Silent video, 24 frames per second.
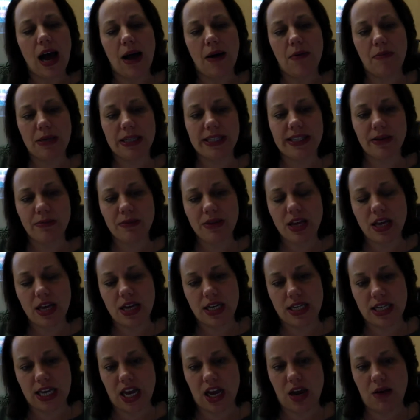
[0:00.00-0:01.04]
But some of the
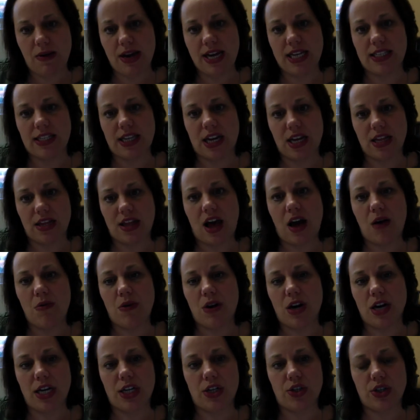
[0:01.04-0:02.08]
takeaways that I thought
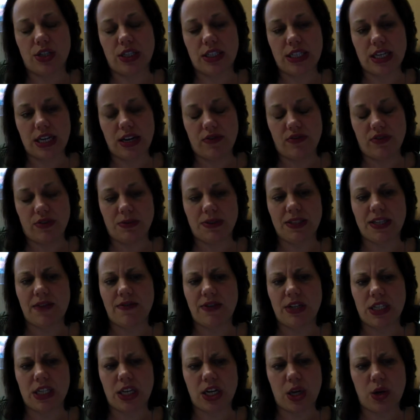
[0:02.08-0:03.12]
were interesting from
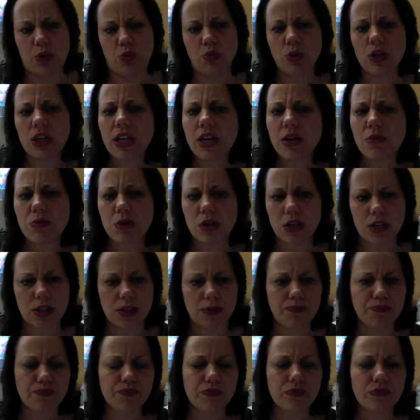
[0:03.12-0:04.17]
17 really
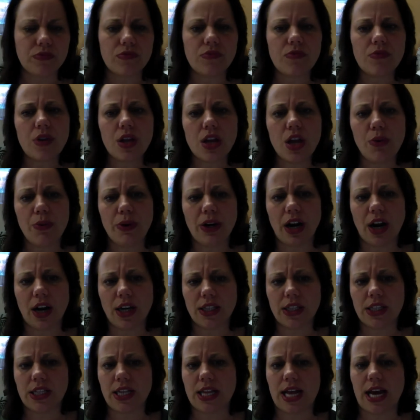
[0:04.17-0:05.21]
were in
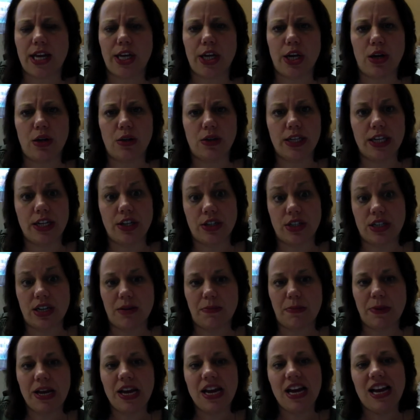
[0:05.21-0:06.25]
regards to that,
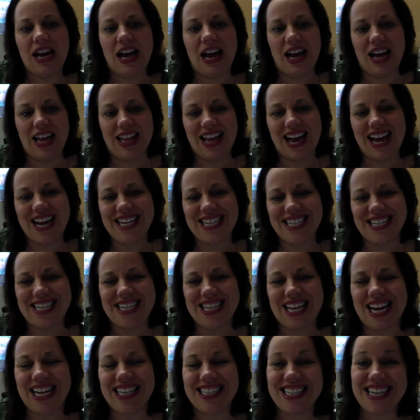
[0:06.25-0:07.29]
leadership, the idea
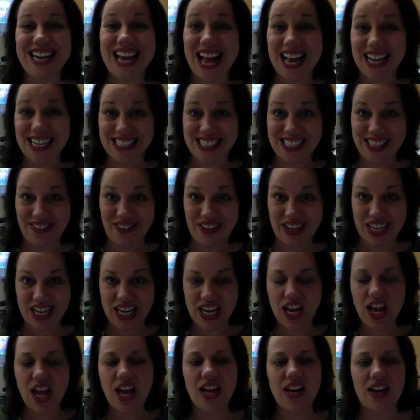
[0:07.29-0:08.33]
that it's an
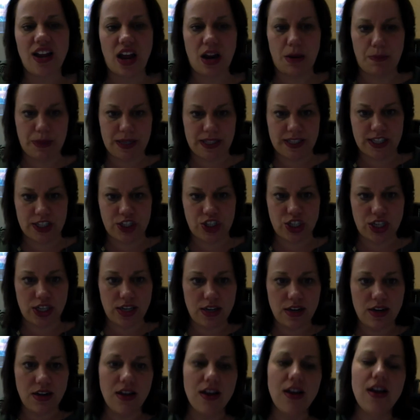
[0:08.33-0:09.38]
activity, not a
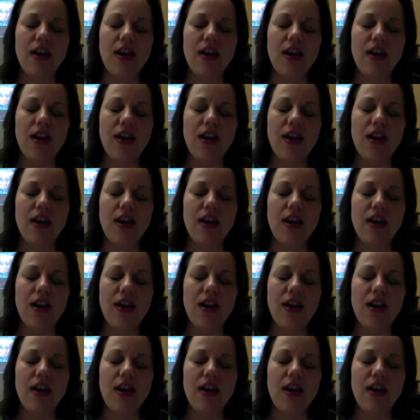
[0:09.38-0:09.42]
position,